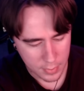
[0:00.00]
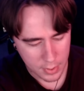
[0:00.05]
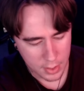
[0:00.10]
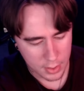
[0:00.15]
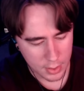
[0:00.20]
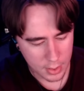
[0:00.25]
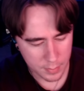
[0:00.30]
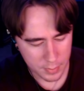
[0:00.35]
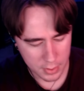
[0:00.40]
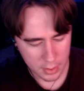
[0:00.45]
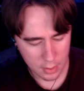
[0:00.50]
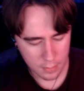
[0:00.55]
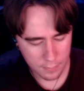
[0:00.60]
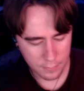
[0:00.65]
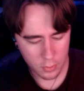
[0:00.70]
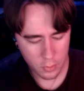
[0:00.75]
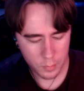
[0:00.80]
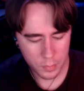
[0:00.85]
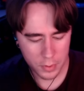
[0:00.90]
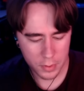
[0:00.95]
I gotta be careful
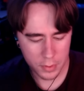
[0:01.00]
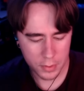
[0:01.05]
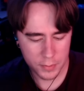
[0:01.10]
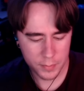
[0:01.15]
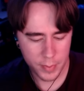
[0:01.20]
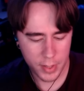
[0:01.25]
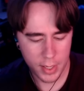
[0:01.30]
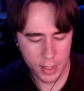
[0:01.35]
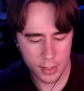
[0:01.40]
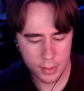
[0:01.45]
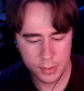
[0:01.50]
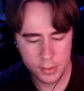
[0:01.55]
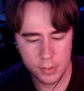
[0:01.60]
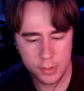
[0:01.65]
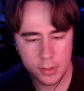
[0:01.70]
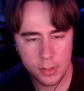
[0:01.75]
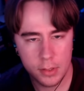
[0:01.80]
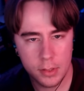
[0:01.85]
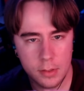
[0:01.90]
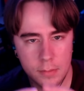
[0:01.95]
opening these packs.
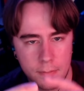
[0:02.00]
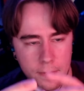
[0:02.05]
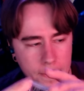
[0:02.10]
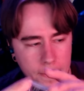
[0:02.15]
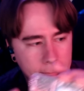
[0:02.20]
These I feel